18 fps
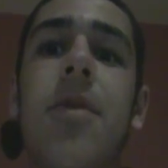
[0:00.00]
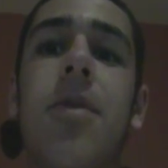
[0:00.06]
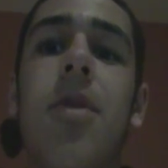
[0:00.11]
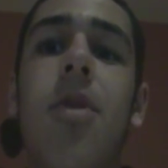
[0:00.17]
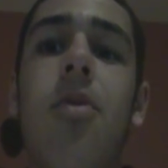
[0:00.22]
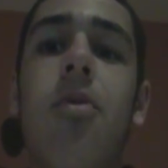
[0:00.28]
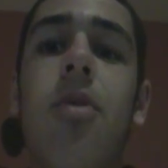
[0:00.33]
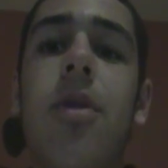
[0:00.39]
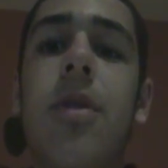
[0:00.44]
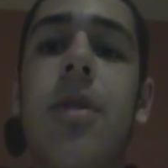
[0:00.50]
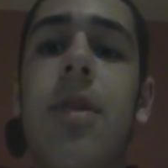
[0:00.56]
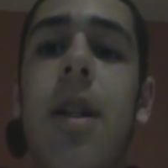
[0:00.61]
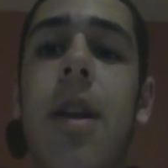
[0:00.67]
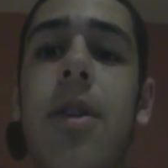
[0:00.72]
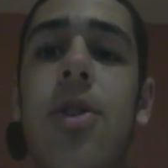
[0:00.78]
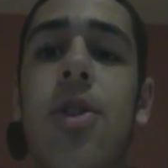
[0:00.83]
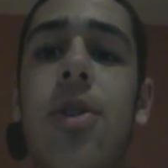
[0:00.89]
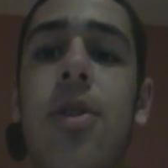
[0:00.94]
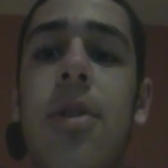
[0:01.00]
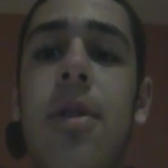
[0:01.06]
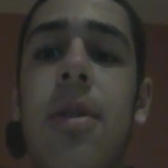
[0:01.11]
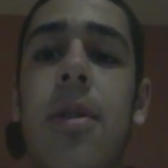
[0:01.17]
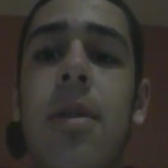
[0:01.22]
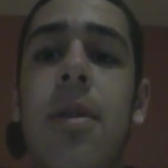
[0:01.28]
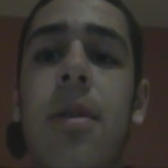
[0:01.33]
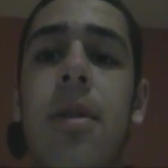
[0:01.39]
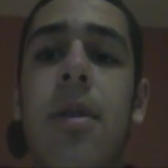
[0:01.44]
no good selection.
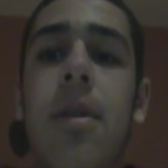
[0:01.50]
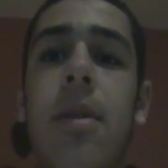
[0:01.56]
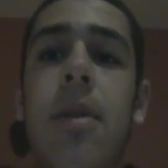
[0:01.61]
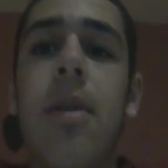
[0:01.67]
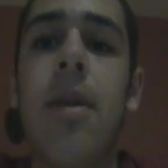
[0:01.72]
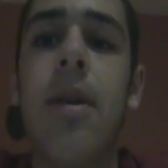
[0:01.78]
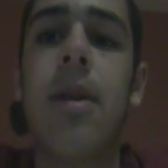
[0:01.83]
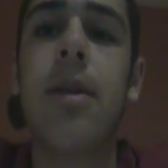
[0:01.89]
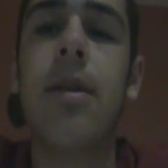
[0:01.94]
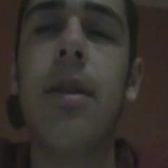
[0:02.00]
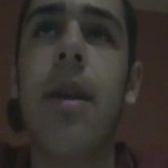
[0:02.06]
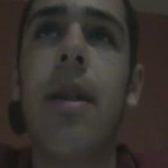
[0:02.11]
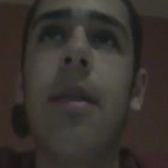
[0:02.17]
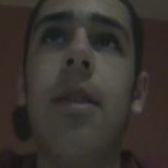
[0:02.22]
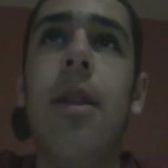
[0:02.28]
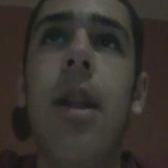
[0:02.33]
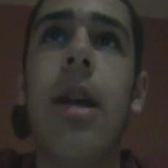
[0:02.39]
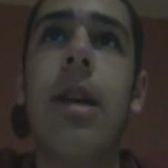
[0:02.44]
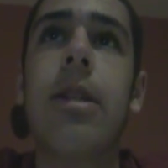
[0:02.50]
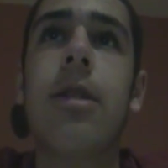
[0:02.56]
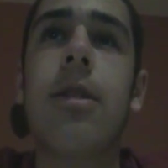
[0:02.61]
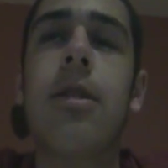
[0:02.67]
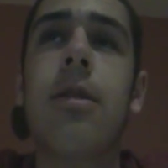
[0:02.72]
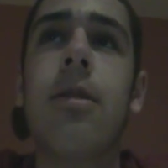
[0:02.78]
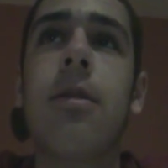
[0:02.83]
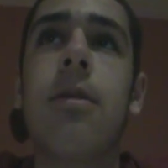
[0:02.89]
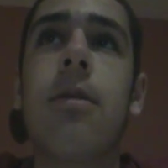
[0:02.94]

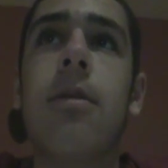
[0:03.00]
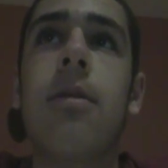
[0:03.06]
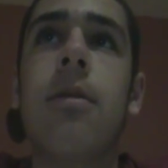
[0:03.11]
Nonetheless,